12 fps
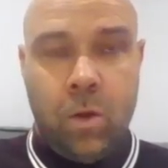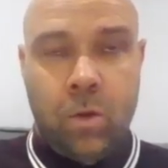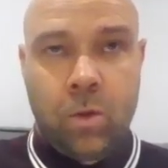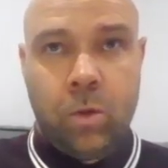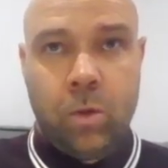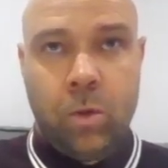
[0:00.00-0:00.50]

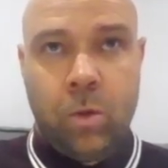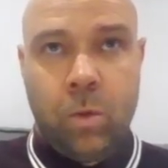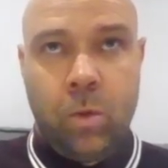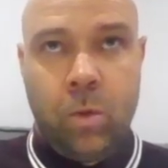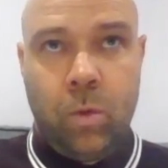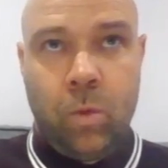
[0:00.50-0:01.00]

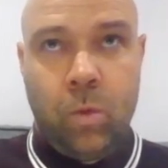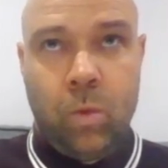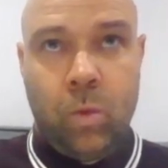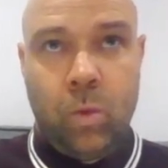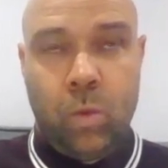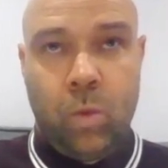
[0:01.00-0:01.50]
So
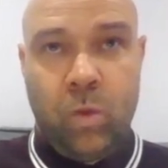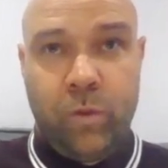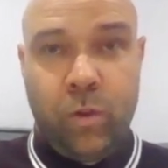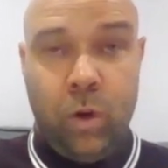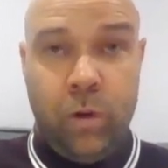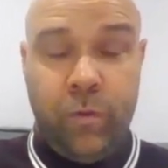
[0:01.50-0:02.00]

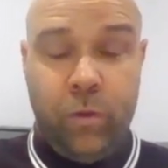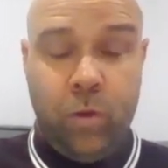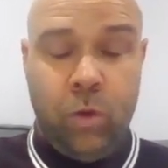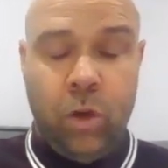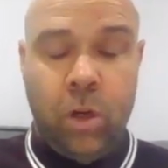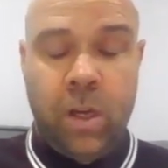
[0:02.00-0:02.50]
we've got a few
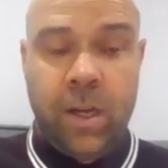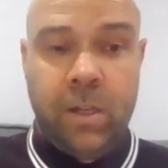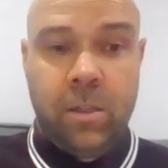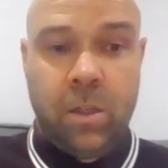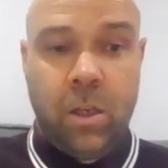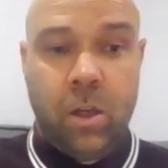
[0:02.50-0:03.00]
young
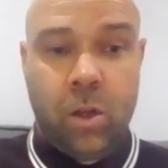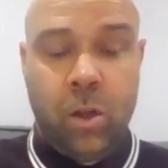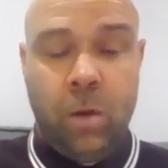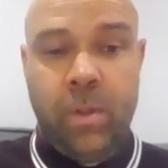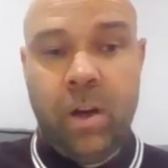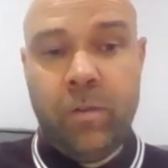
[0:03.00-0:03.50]
kids in the
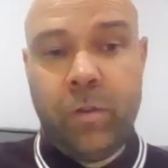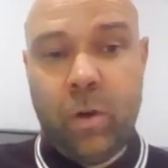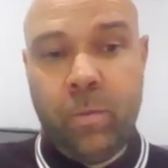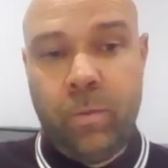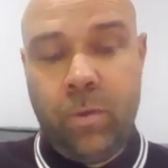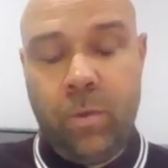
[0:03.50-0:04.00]
club that have
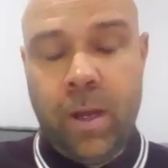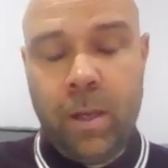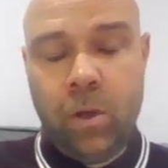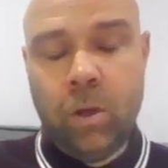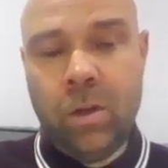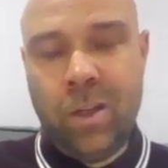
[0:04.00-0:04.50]
come,
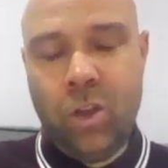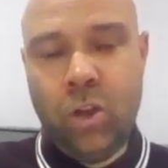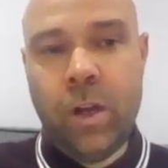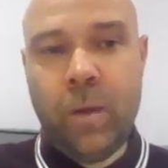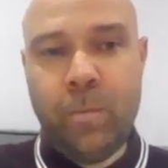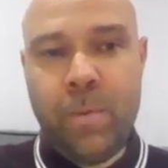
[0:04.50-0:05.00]

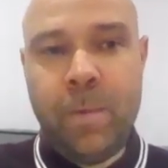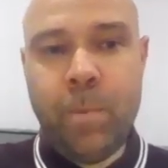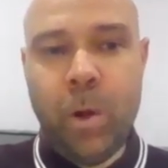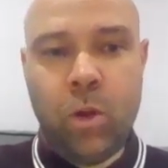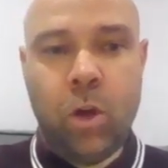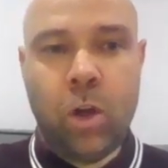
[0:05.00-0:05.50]
younger
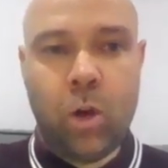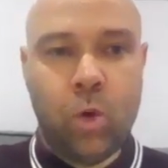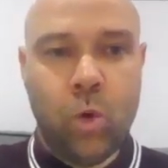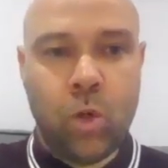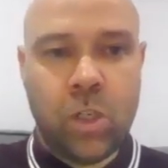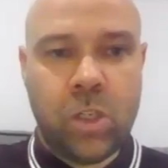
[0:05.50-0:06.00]
people, younger
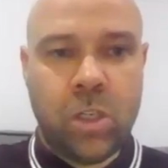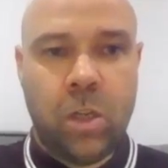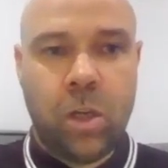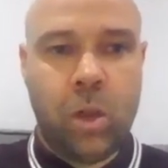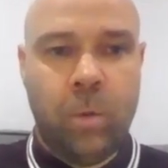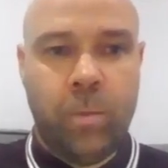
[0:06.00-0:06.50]
coaches in
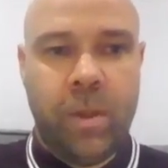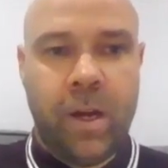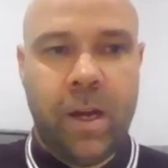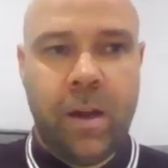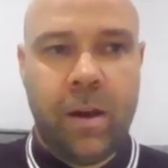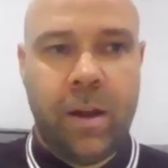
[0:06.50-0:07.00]
the club
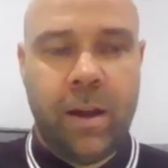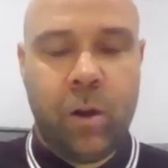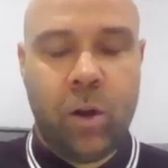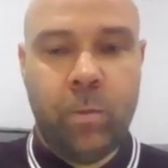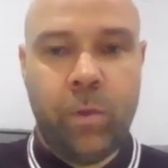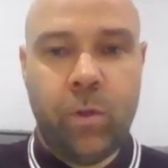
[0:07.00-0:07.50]
that have
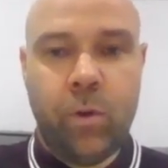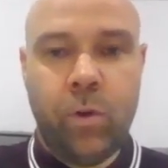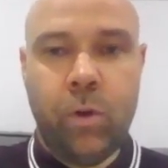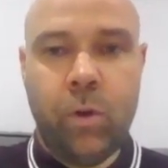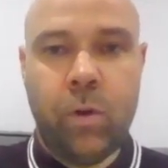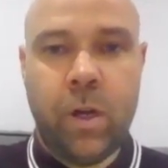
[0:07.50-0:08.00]
come
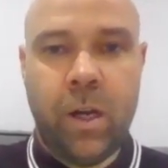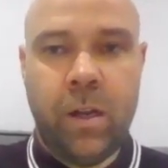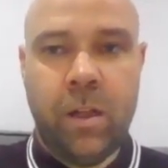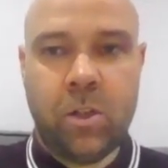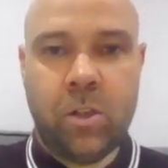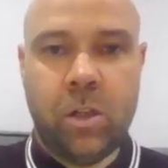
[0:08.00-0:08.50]
through,
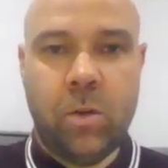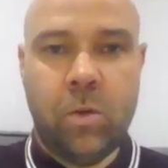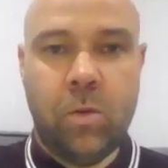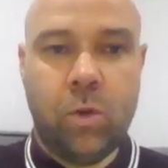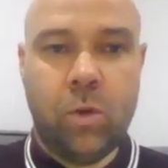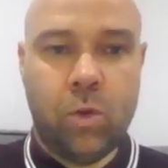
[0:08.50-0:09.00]
and they're
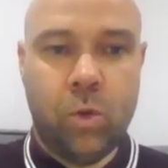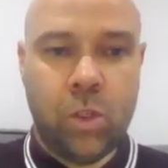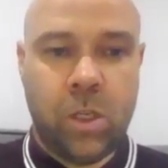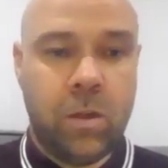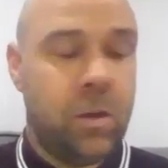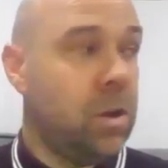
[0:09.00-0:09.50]
still
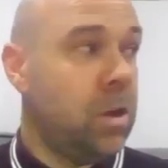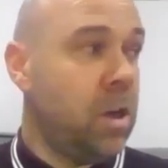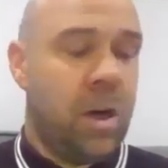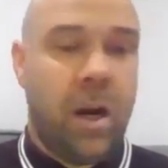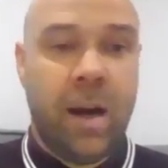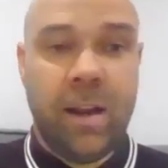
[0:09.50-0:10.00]
coaching.
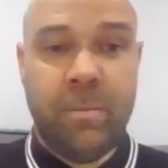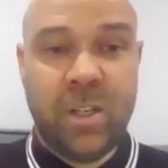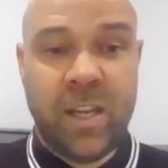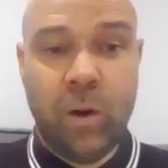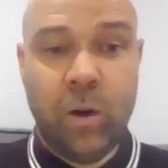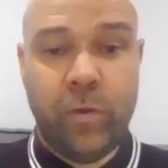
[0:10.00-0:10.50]
I
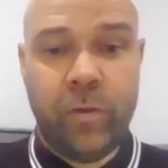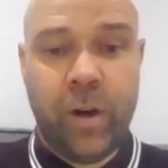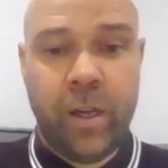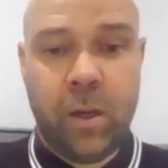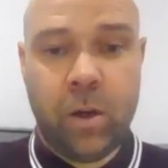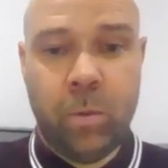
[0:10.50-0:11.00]
myself,
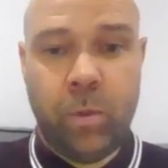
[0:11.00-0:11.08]
I